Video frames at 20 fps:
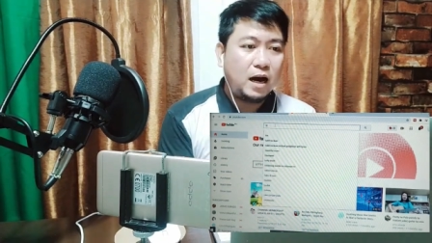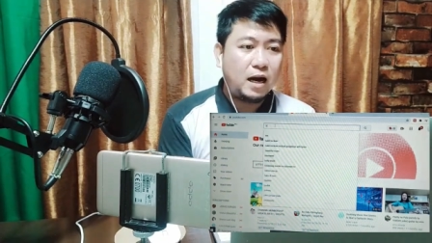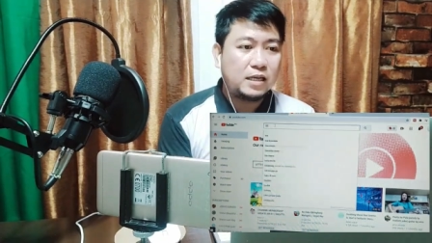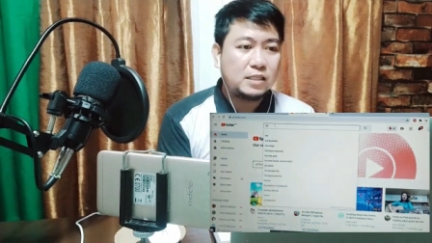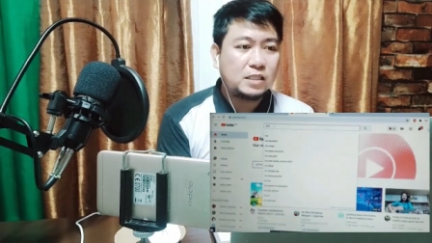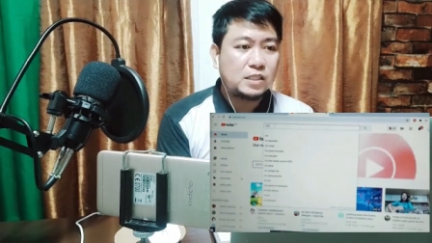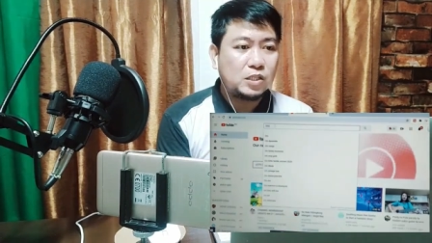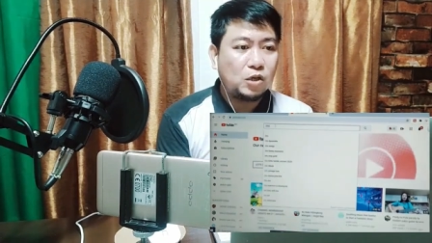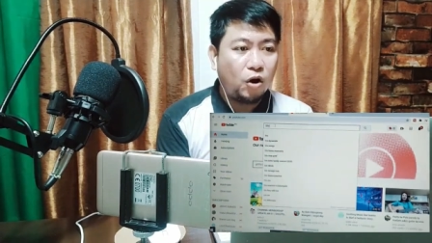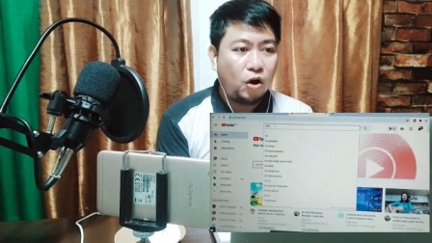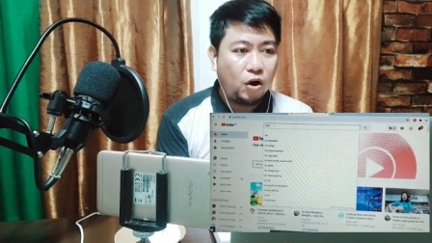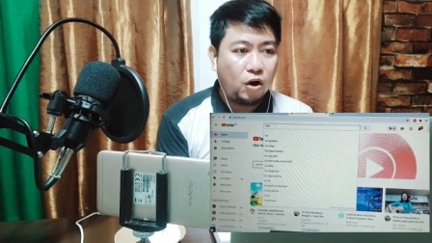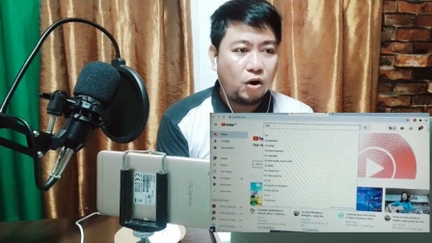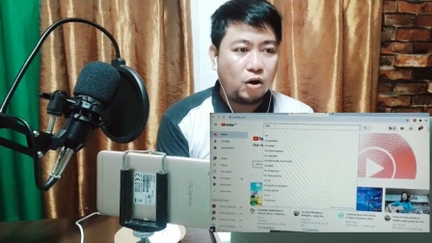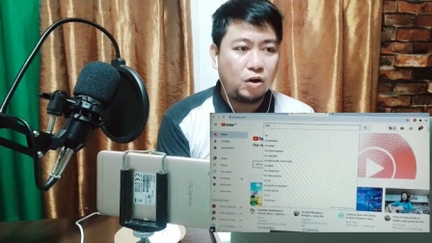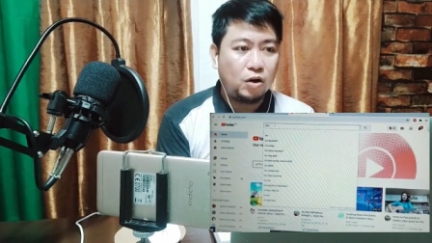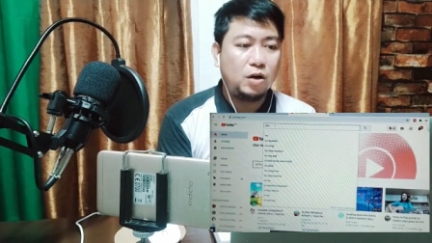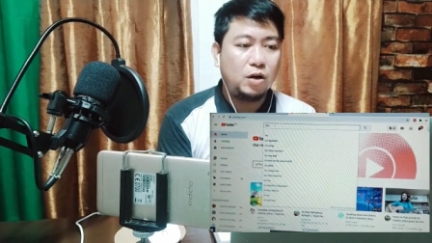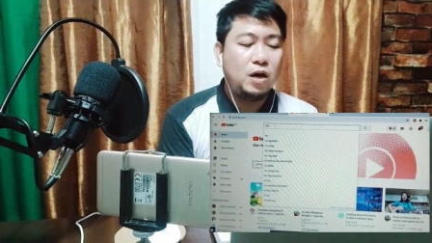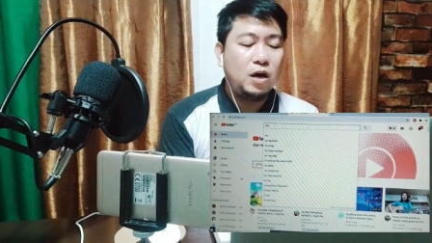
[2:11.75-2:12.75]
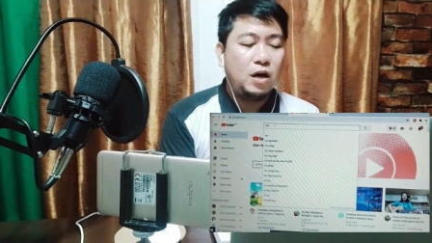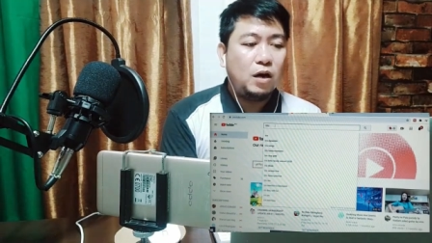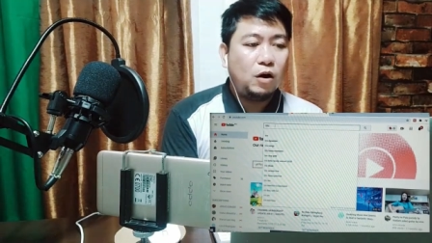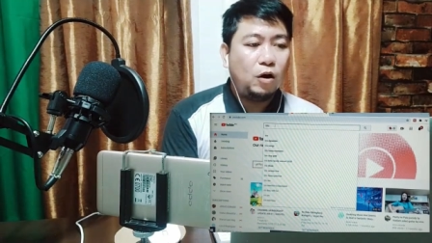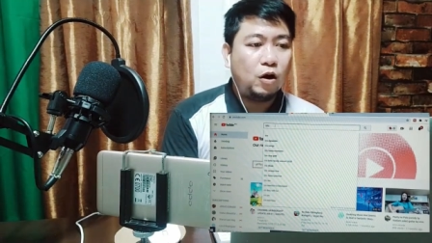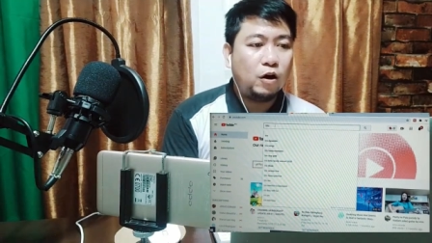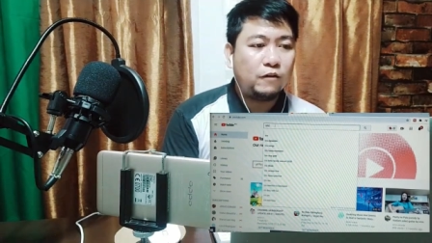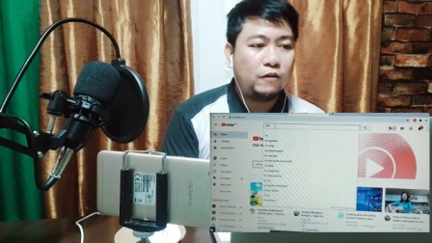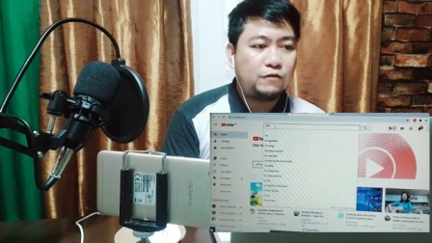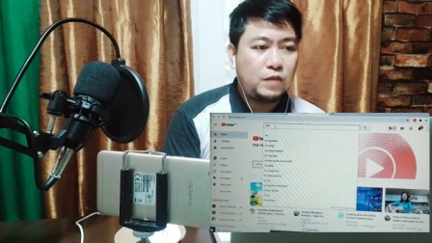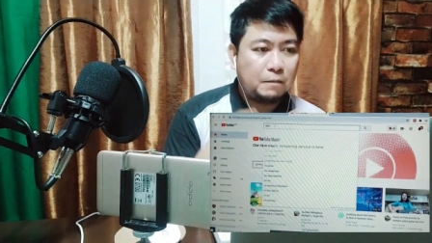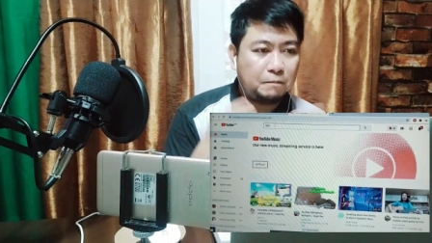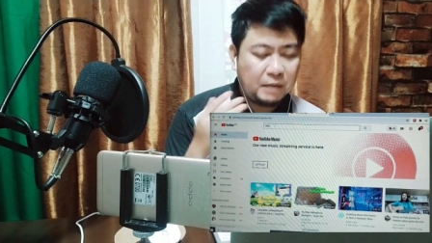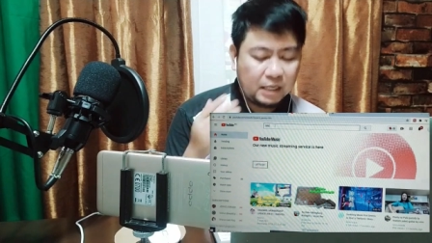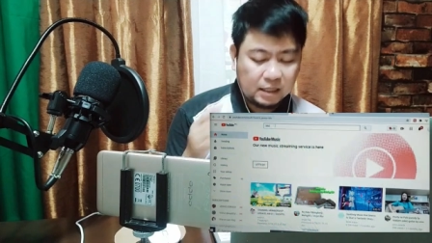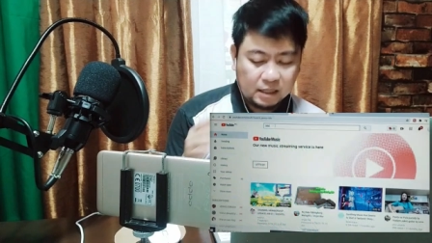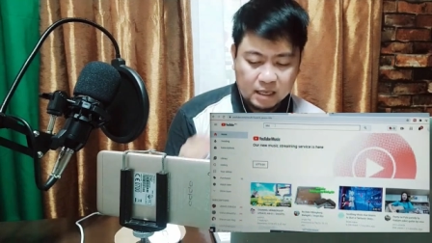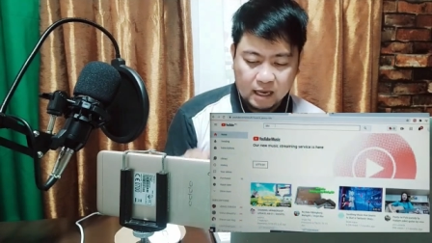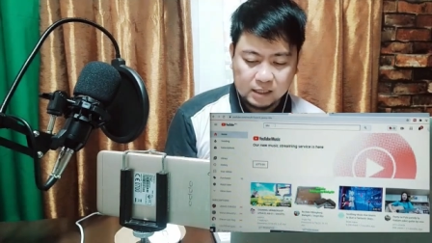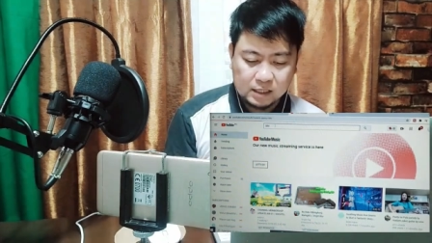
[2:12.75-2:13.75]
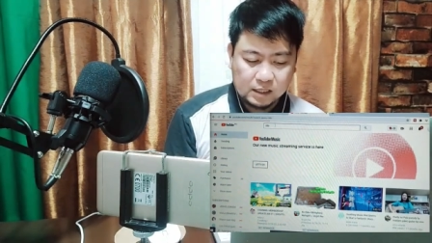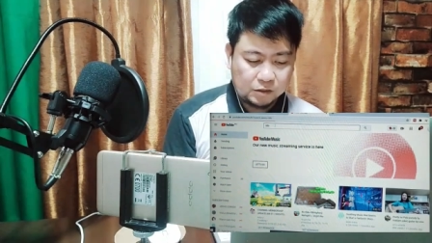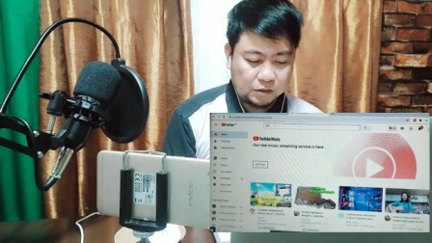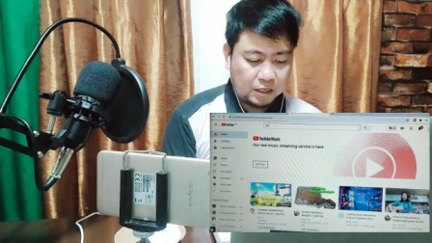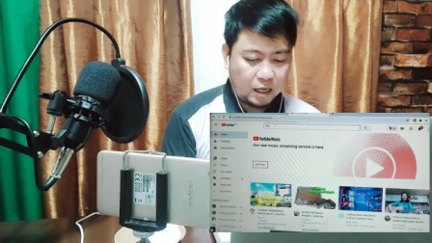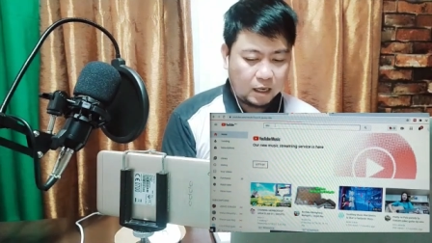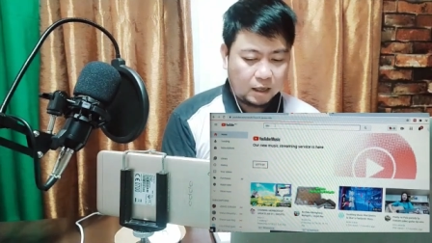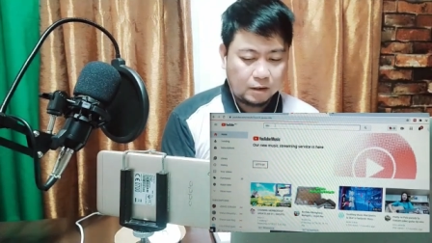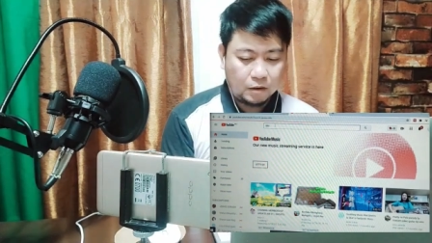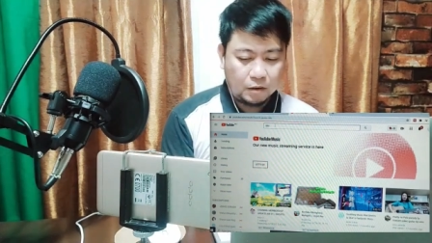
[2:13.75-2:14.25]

song of the BTS today.